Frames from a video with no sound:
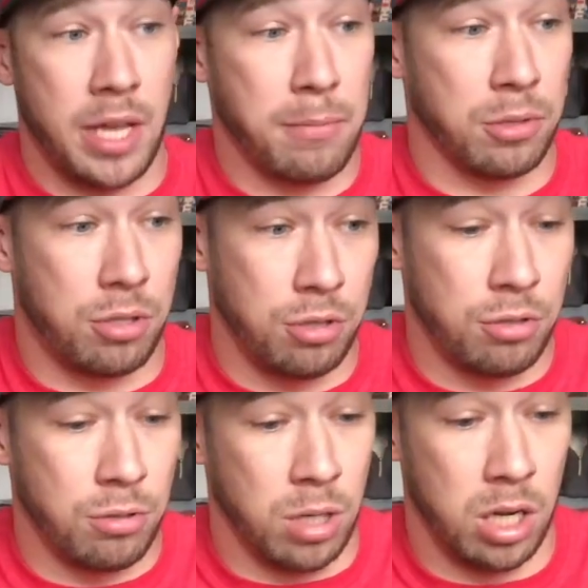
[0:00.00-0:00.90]
able
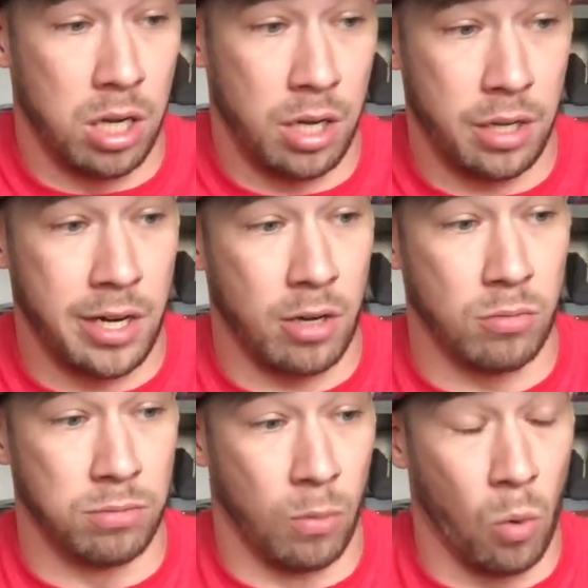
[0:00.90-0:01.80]
to,
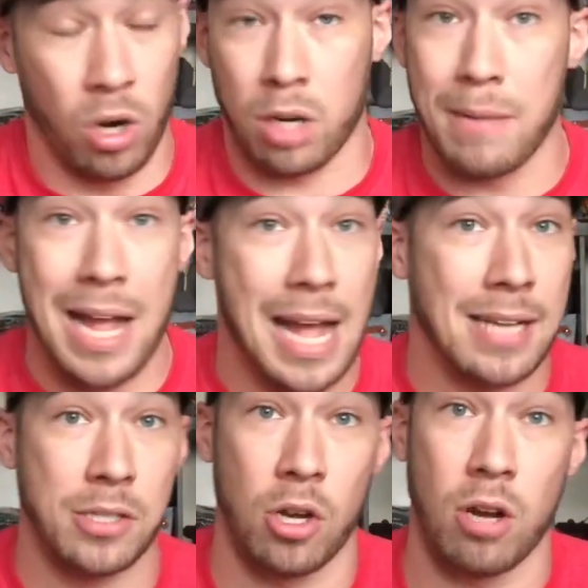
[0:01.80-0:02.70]
work my
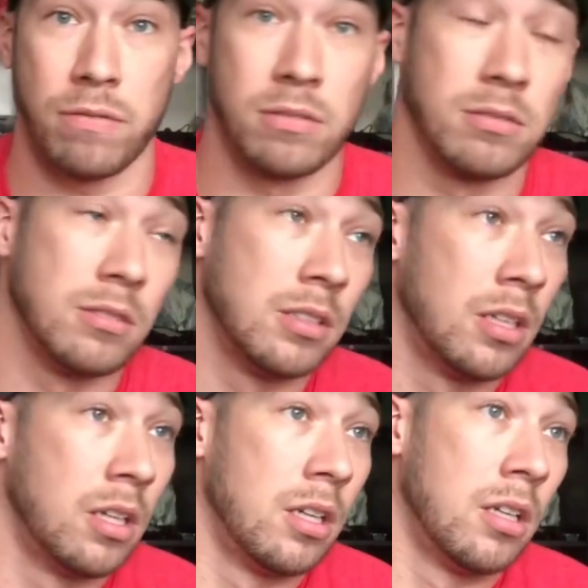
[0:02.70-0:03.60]
ass off
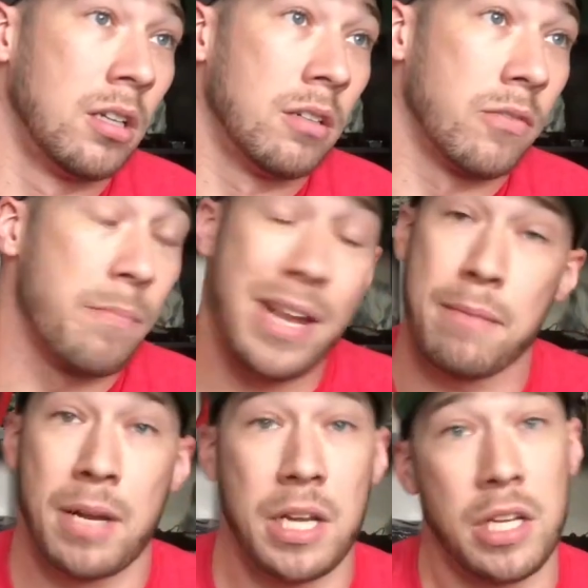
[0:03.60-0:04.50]
for many,
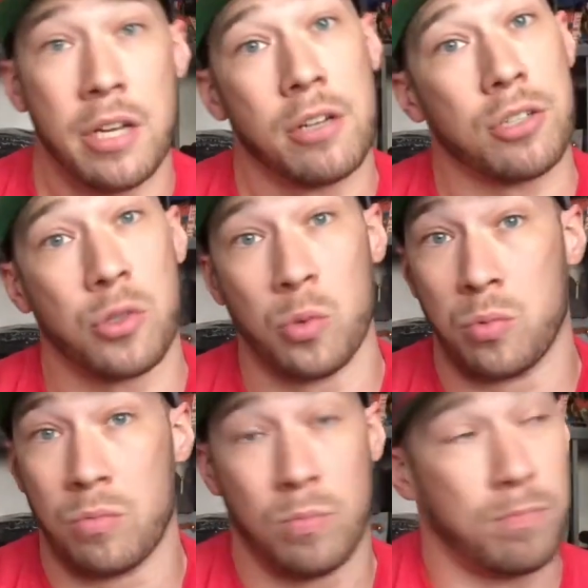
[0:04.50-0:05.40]
many years through
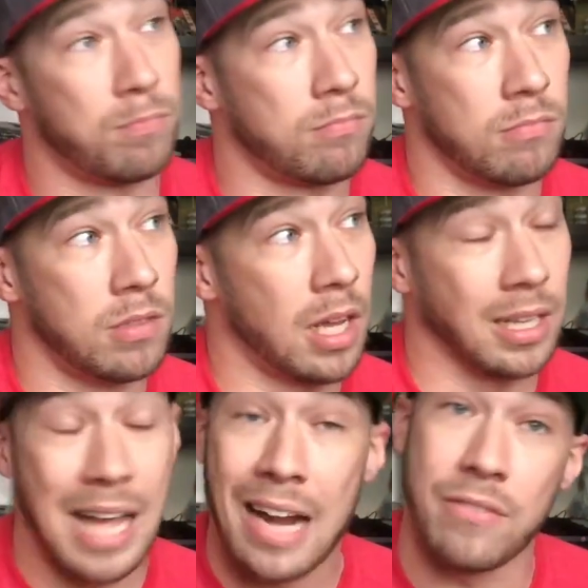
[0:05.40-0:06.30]
a
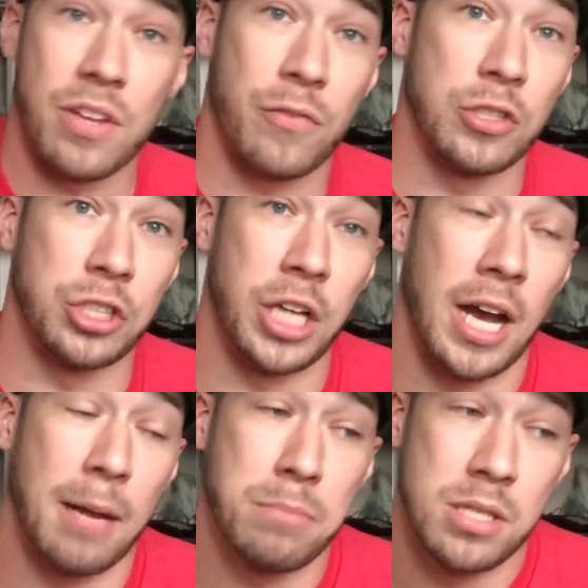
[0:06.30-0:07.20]
lot of different
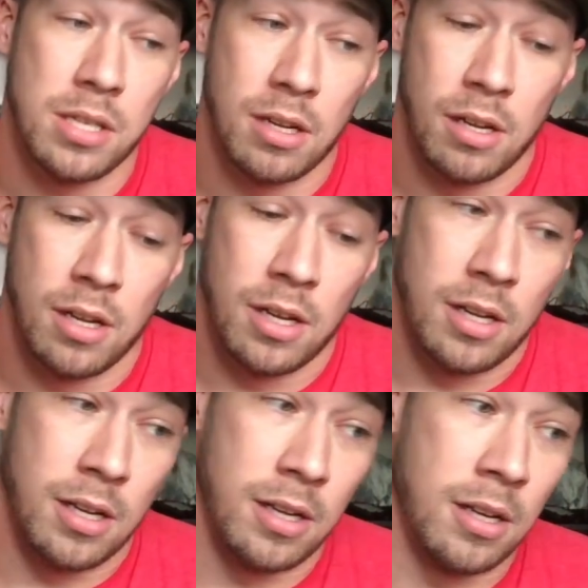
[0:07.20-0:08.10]
jobs,
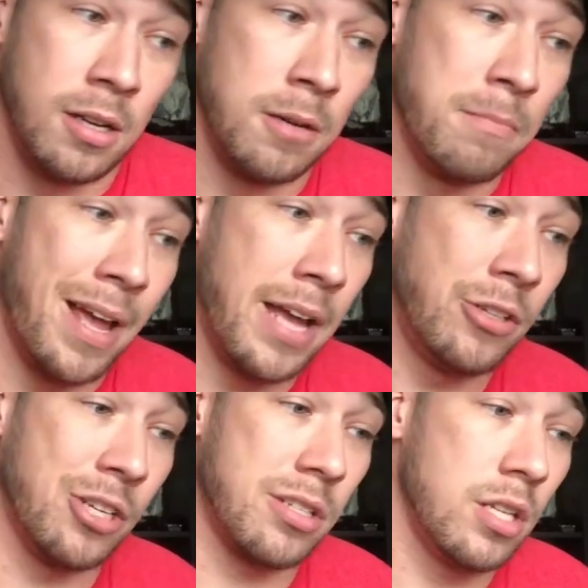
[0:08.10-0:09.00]
and
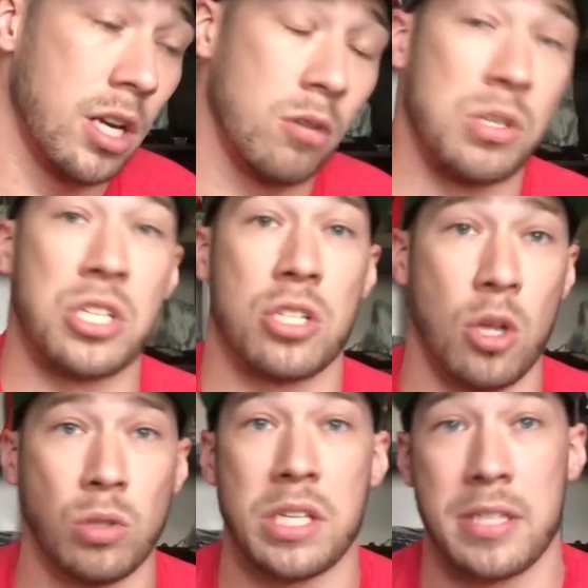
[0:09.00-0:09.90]
just,
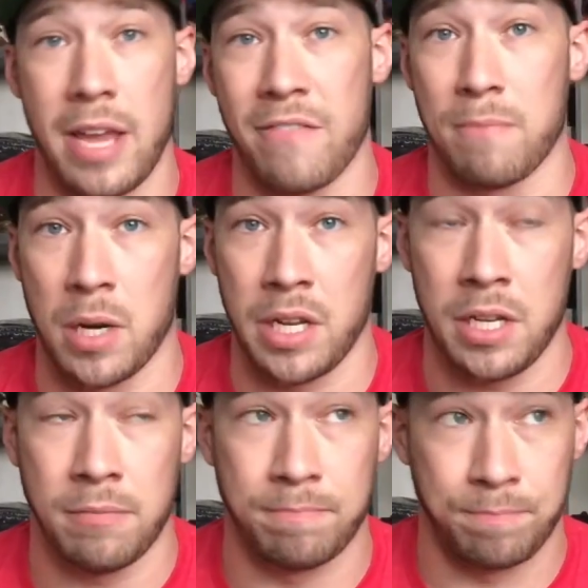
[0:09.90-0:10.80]
slowly save
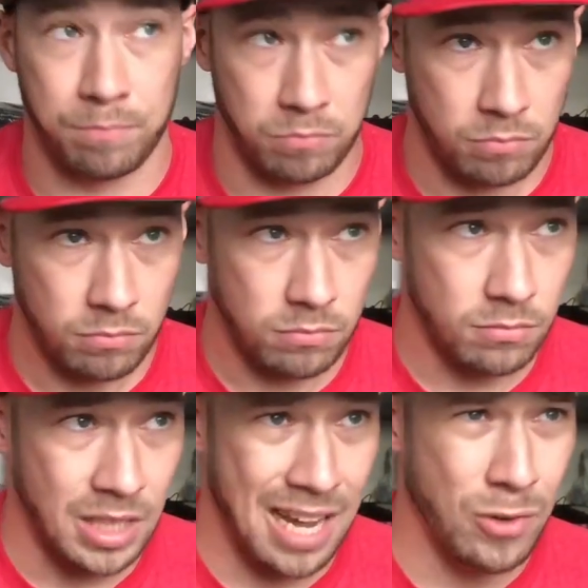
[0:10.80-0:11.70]
money.
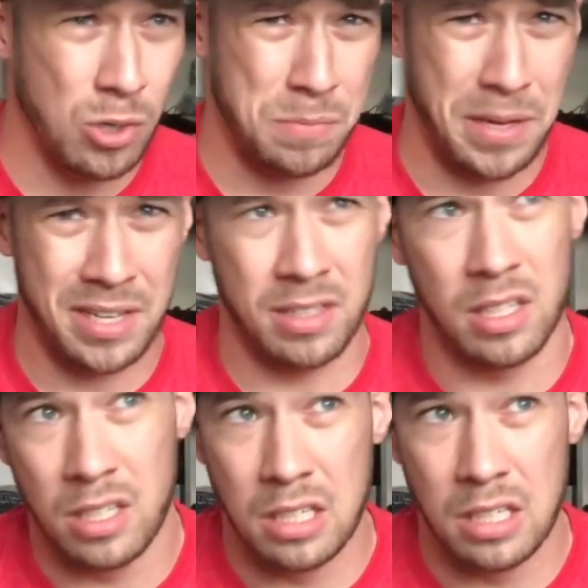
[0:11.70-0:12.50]
I've always been